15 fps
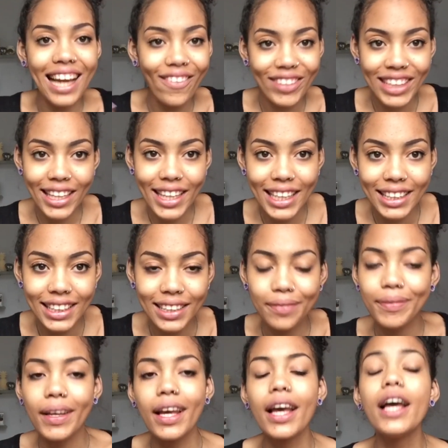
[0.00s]
now it's like this.
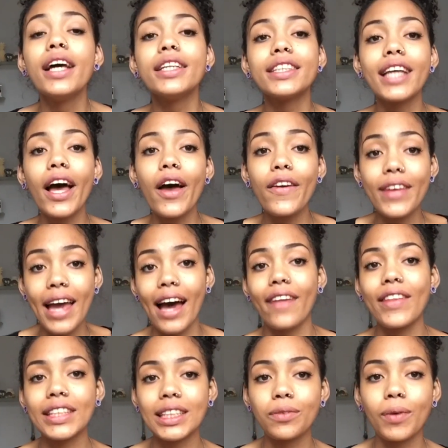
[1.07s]
So yeah,
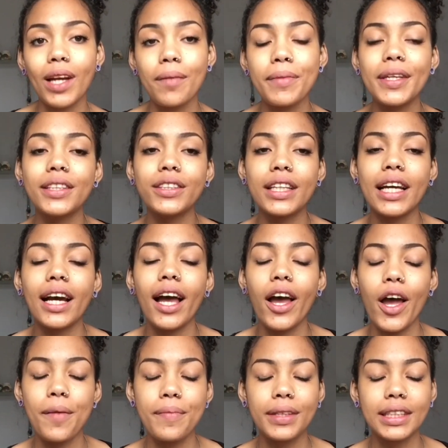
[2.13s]
this is what I'm using. I
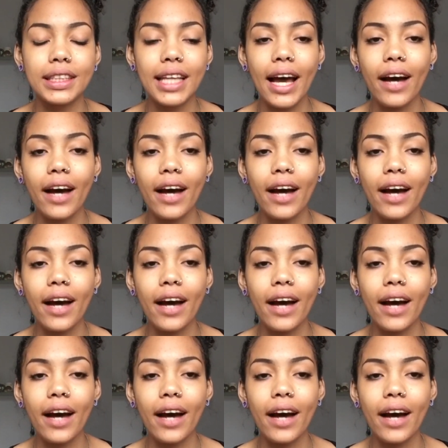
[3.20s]
hope this is